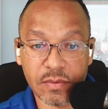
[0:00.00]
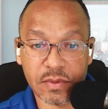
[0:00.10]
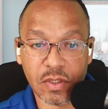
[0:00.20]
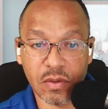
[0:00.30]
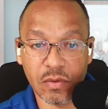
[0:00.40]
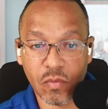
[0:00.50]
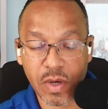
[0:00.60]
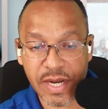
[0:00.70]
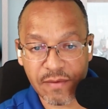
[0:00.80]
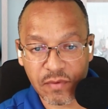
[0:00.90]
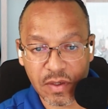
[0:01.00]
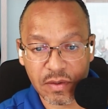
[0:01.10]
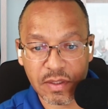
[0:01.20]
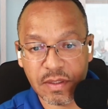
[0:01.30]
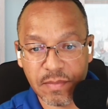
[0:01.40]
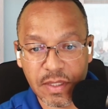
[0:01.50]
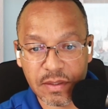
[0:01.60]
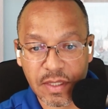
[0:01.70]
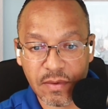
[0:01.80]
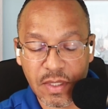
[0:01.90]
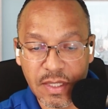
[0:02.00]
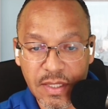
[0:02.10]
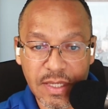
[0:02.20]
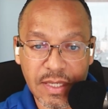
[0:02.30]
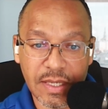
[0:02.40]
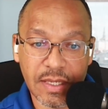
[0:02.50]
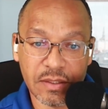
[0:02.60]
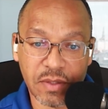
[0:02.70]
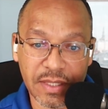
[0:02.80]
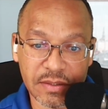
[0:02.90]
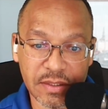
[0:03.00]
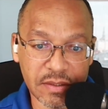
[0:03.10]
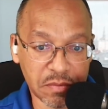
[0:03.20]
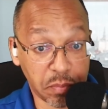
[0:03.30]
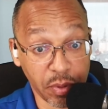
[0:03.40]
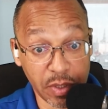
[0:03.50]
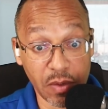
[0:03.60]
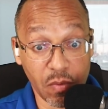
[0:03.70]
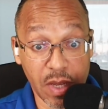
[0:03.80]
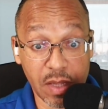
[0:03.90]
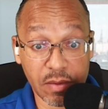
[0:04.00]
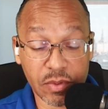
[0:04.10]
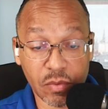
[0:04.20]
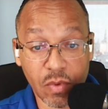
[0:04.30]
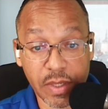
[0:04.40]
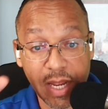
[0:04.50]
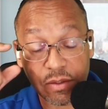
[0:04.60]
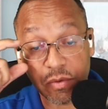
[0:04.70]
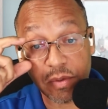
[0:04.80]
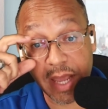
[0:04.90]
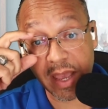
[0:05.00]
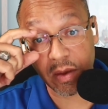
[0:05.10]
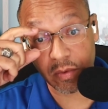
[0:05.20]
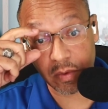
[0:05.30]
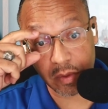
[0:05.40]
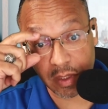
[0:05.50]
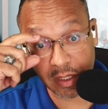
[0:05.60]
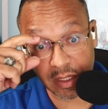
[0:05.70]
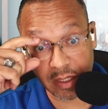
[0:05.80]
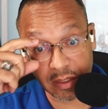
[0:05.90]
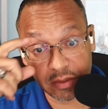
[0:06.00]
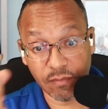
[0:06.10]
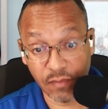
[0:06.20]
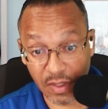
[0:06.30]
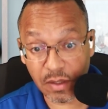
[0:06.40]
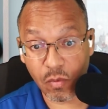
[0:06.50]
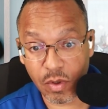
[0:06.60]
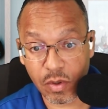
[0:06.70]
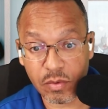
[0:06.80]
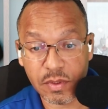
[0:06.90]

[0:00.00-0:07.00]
So what I've learned in the military transitioned pretty well to what I do now in civilian world,